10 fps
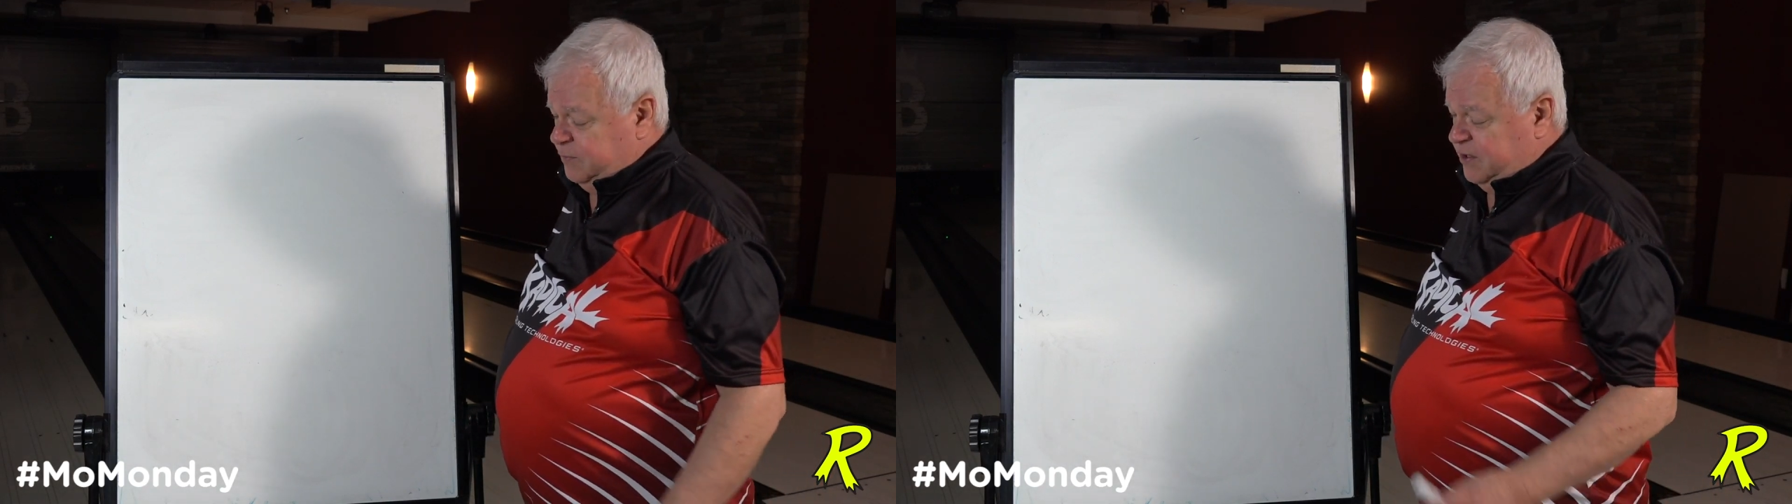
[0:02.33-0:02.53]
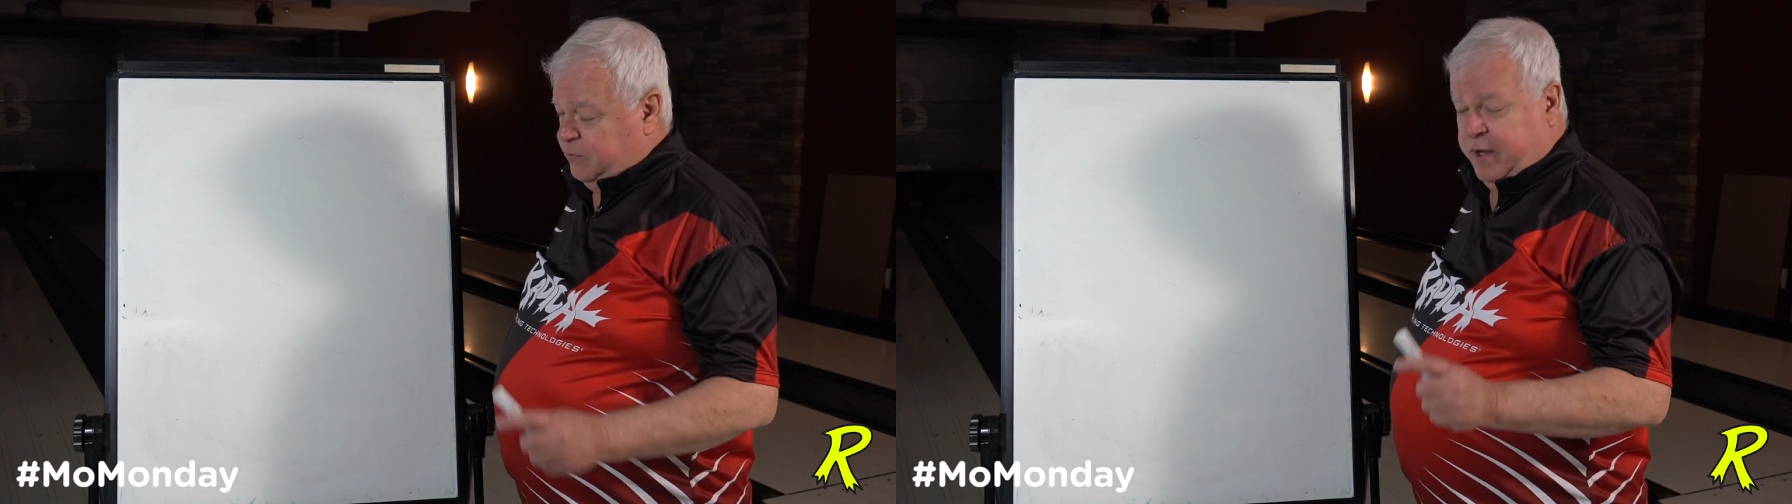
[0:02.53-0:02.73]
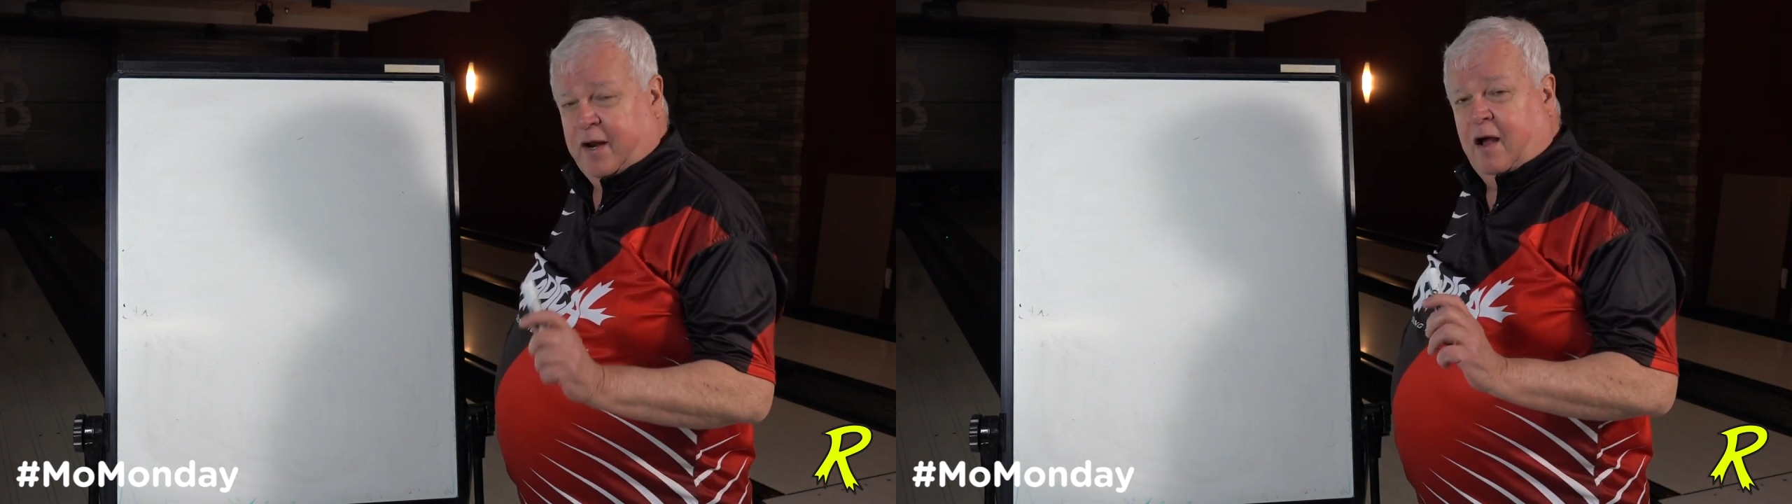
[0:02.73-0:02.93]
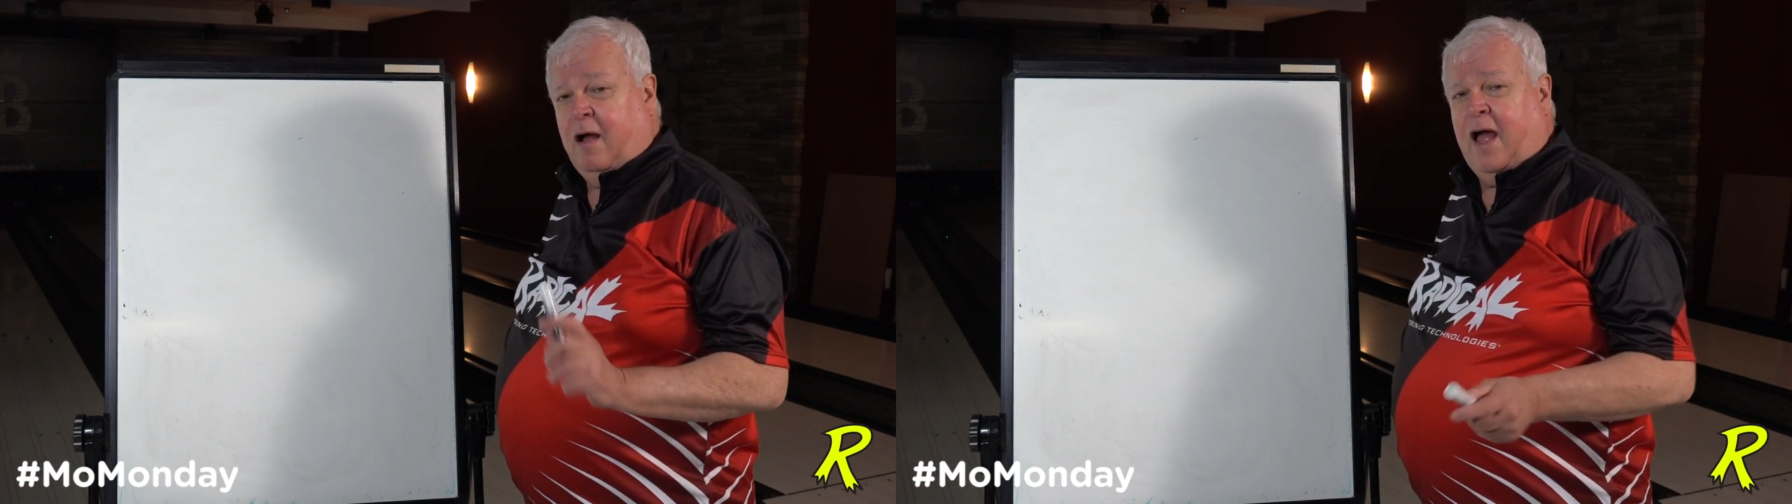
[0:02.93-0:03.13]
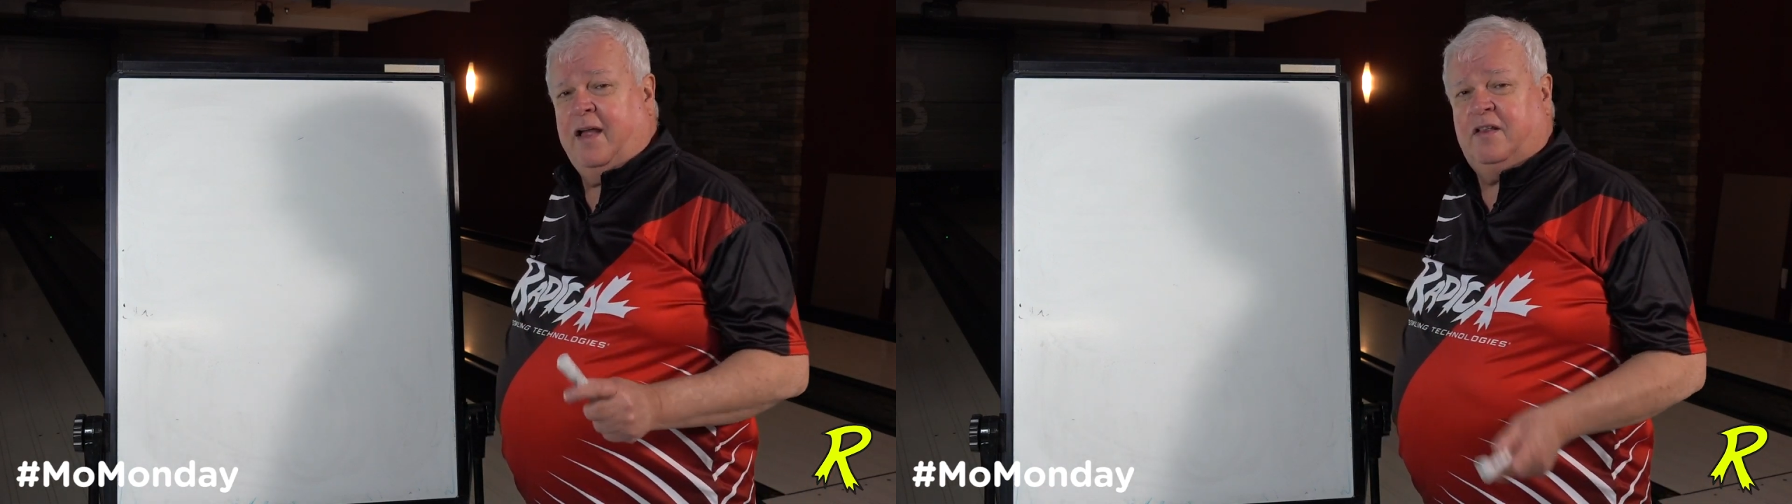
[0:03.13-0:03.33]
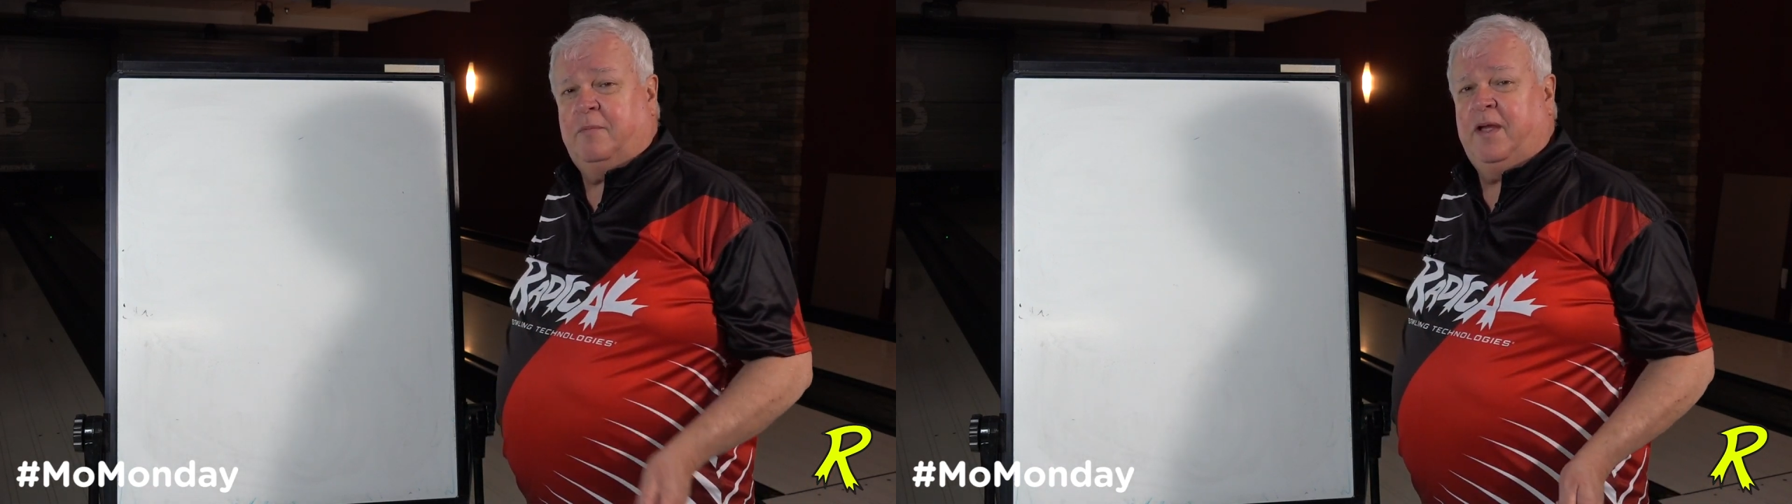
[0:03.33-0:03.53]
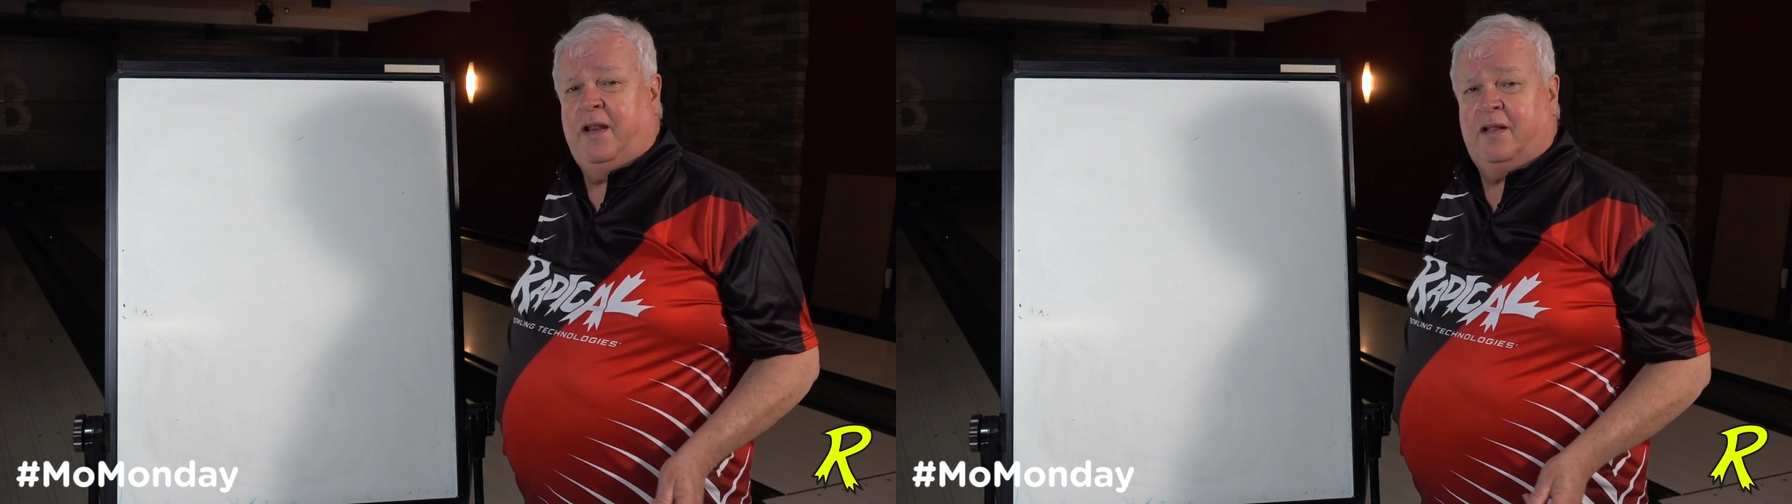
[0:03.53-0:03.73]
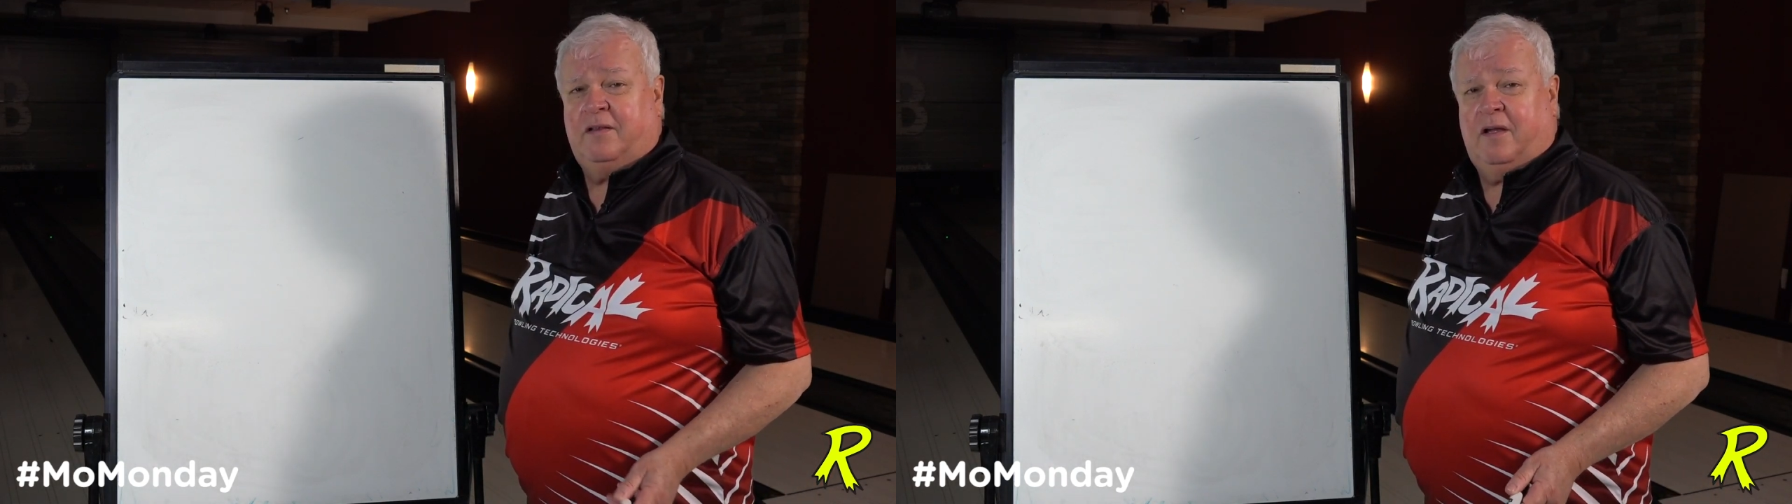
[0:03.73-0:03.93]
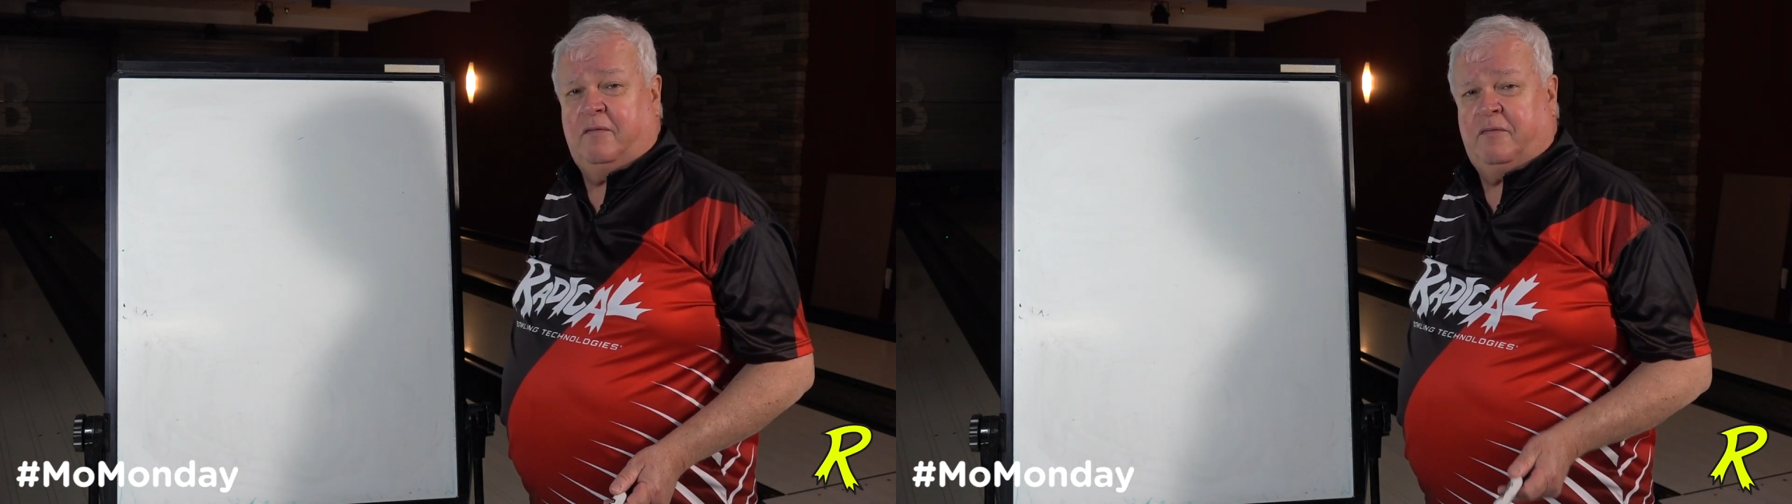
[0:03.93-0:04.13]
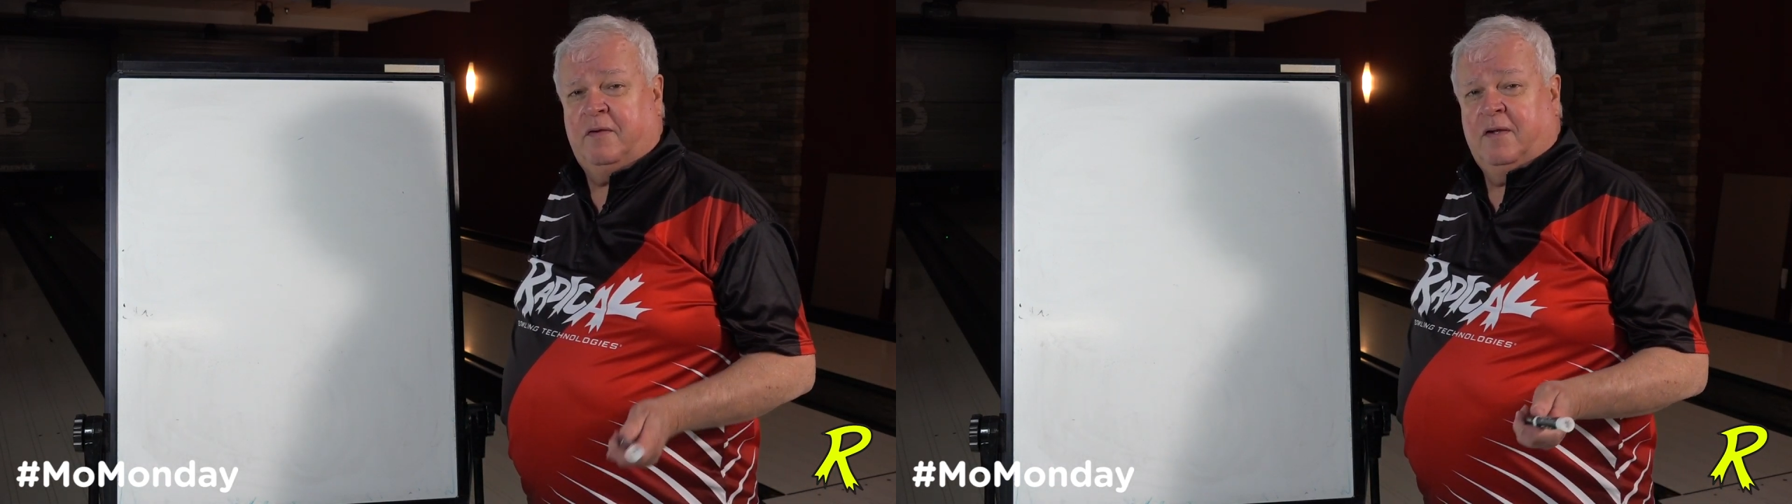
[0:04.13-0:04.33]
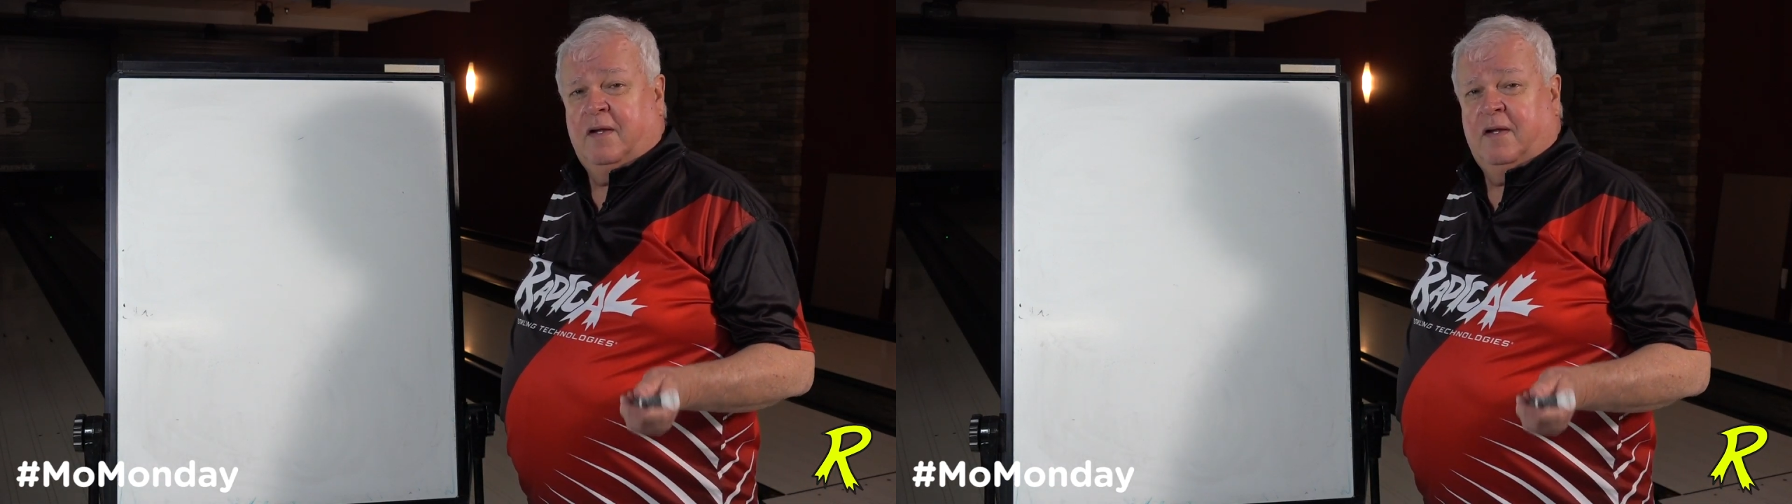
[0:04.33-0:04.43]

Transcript: between a high intermediate diff